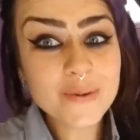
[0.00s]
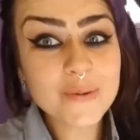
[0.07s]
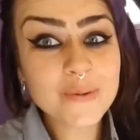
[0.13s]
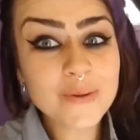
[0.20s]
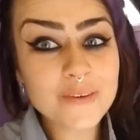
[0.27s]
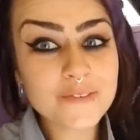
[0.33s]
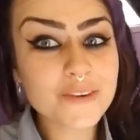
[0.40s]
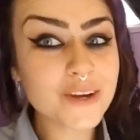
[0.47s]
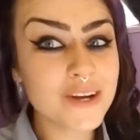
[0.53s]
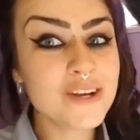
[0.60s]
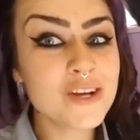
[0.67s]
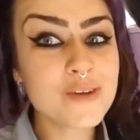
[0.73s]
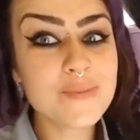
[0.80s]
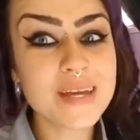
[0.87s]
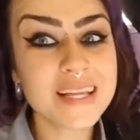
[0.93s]
cool for a
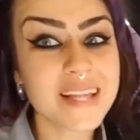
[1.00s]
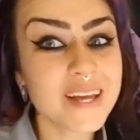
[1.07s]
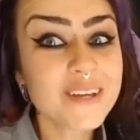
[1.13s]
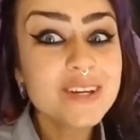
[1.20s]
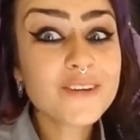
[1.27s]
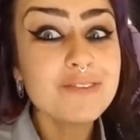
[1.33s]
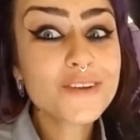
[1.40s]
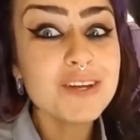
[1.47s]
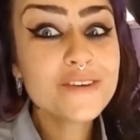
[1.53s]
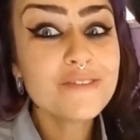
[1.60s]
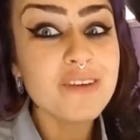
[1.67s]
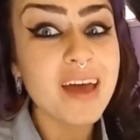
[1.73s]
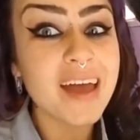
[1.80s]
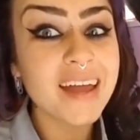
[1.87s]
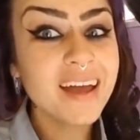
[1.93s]
newbie, like good for you,
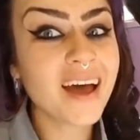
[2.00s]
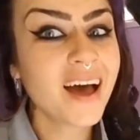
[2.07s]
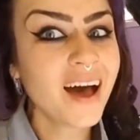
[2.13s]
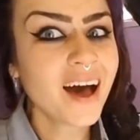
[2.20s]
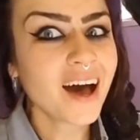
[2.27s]
Faye.